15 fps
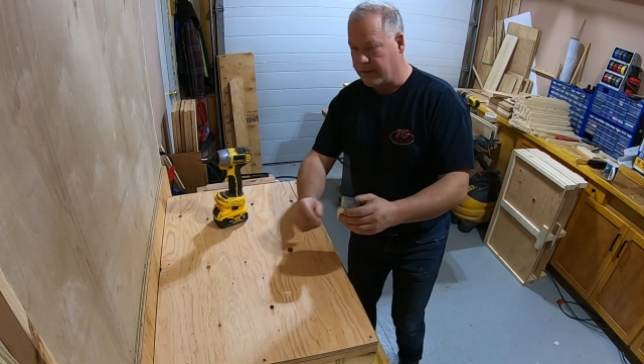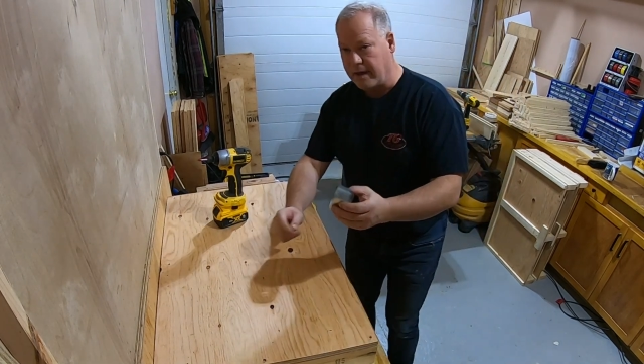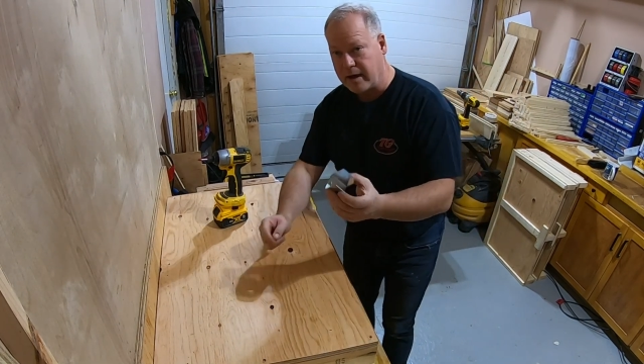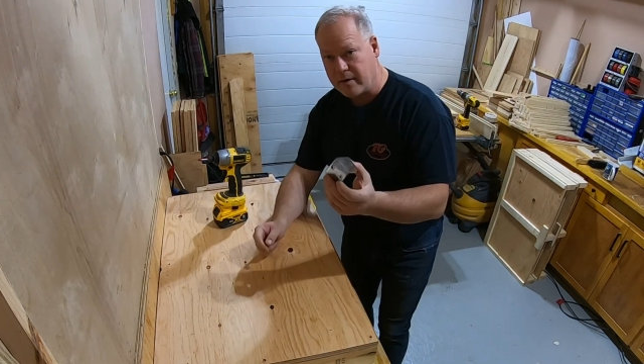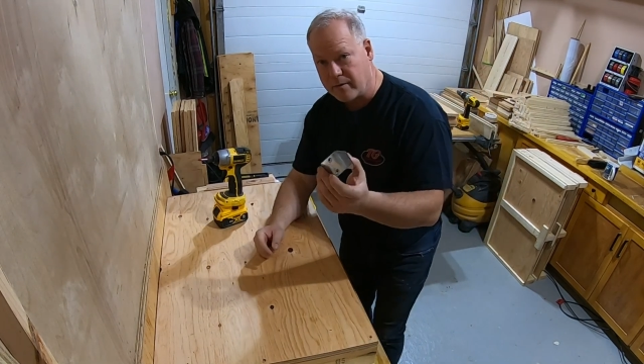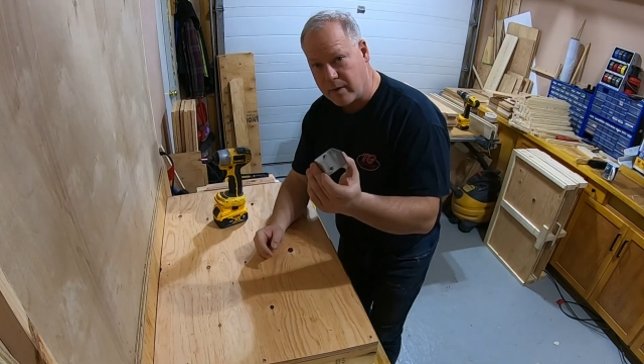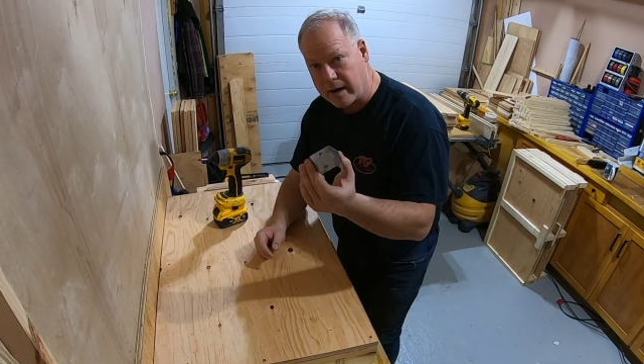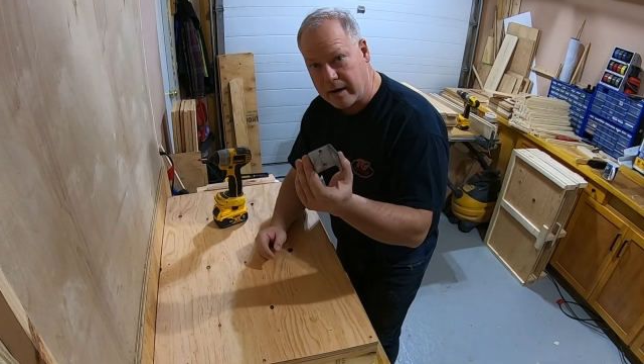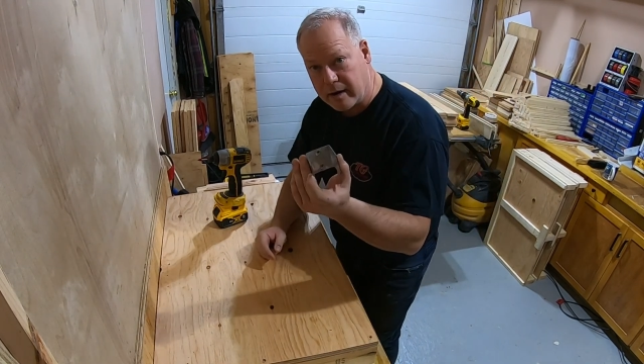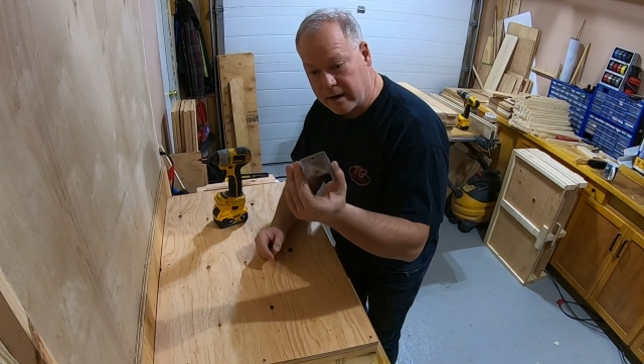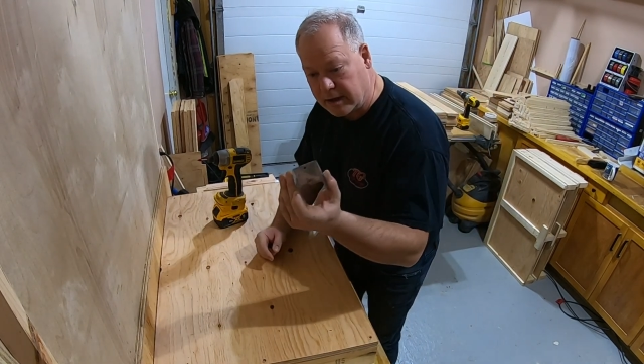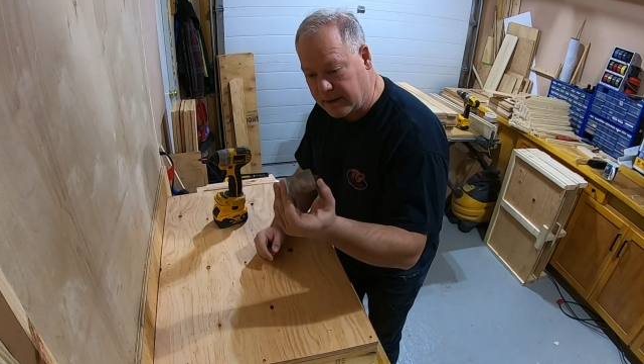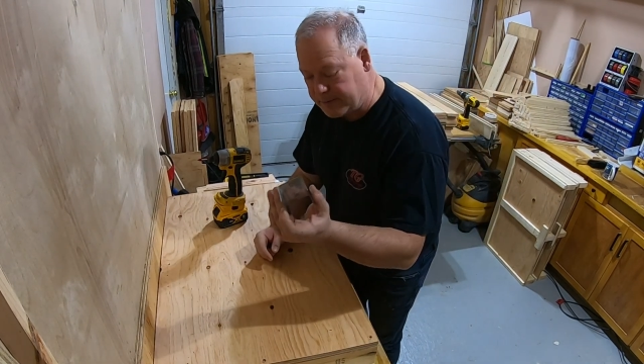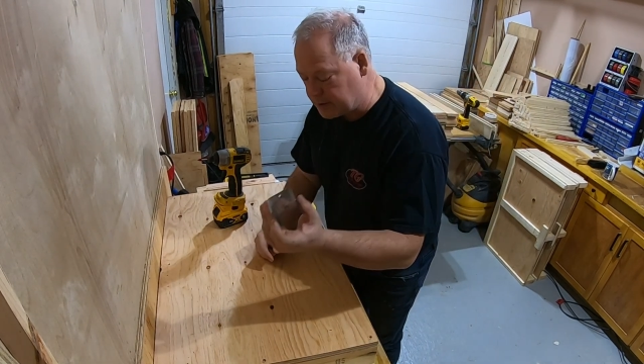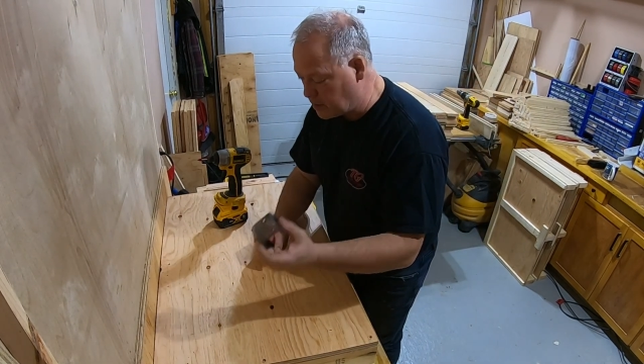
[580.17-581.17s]
think of where your
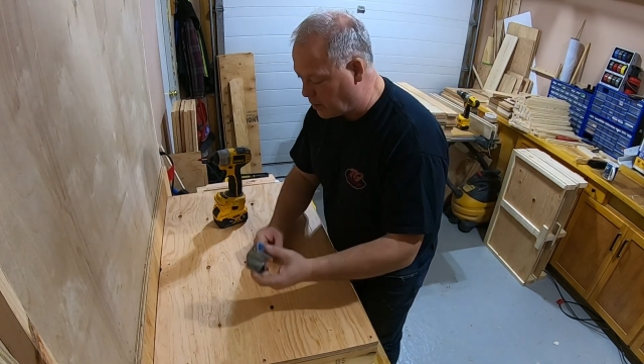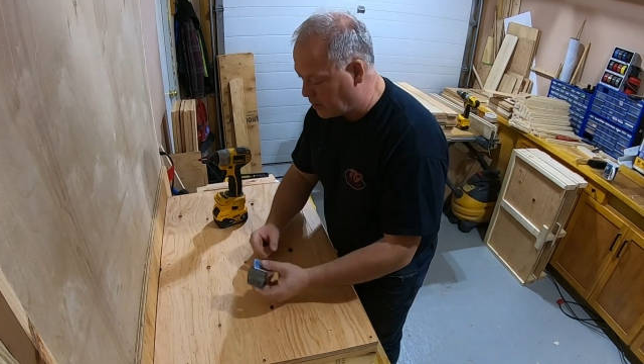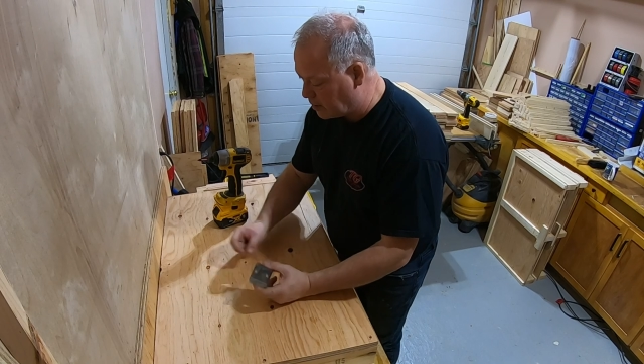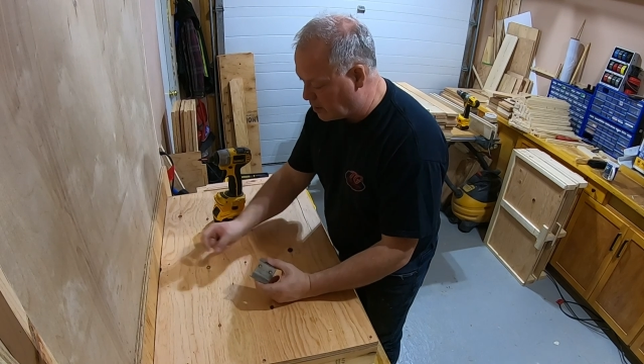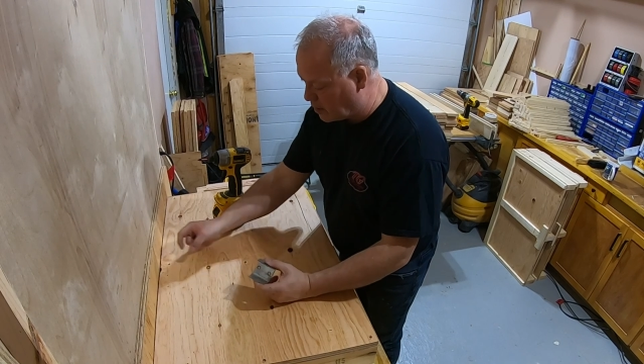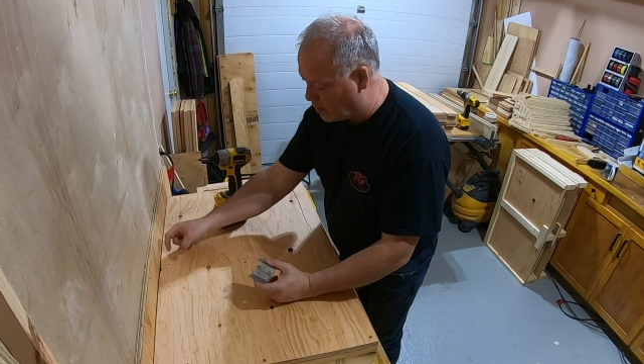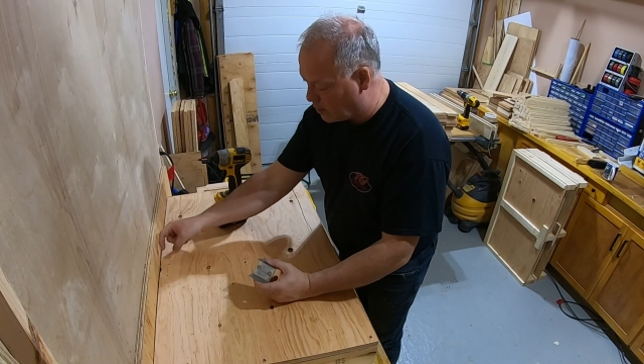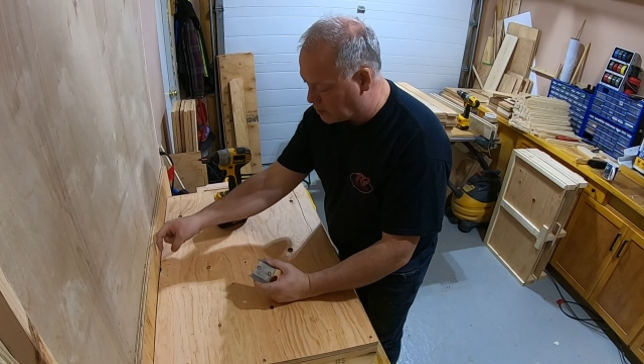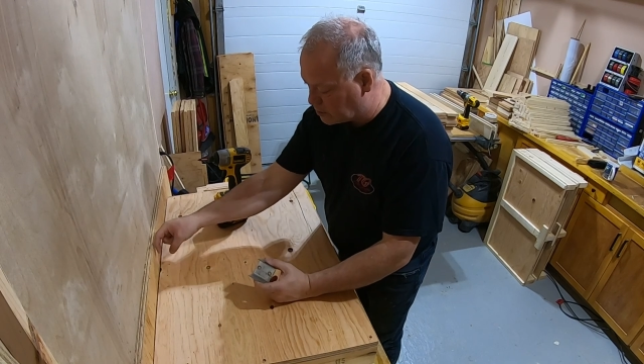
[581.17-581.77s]
clip's going to go.